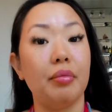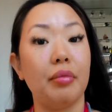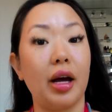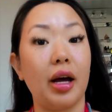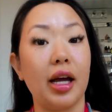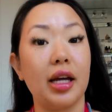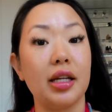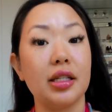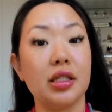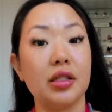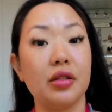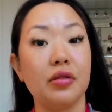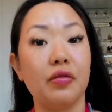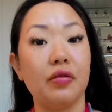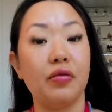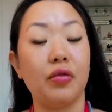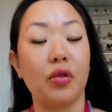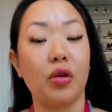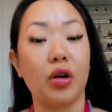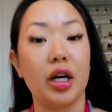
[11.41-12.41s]
my
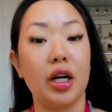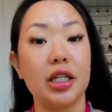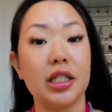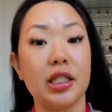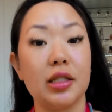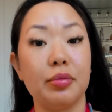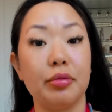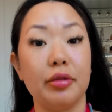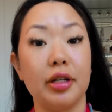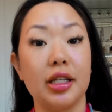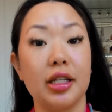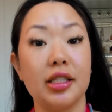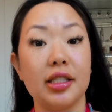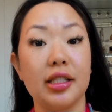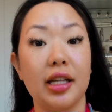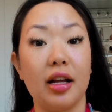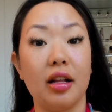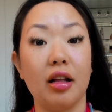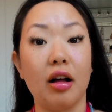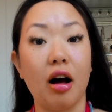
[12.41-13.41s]
Sephora spring
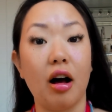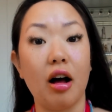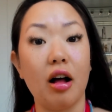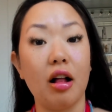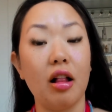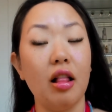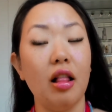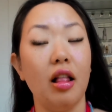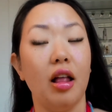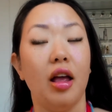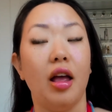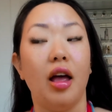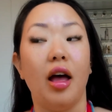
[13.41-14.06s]
sale haul.